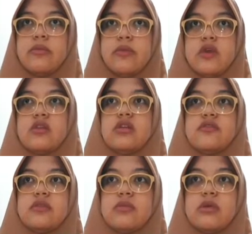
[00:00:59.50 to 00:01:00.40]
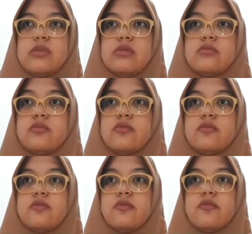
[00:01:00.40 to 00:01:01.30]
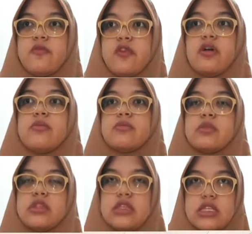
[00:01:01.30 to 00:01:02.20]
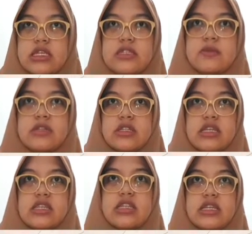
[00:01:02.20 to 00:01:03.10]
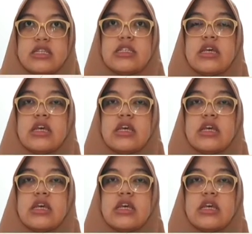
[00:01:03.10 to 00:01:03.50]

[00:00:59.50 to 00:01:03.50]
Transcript: Background of the problem from this presentation is